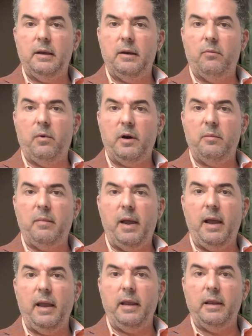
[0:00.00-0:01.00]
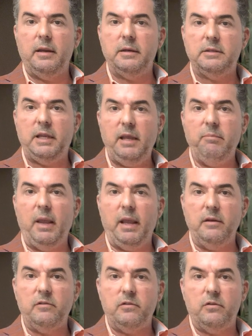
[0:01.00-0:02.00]
one of my
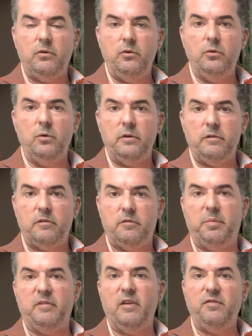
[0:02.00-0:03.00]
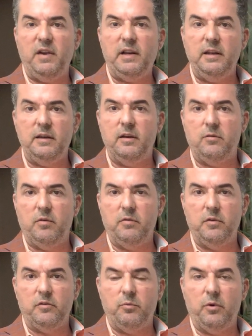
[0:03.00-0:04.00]
teammates who specifically did
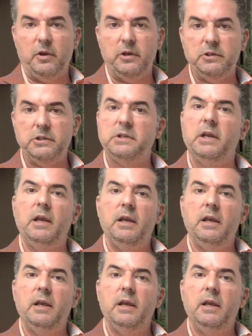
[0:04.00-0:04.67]
reverse mortgages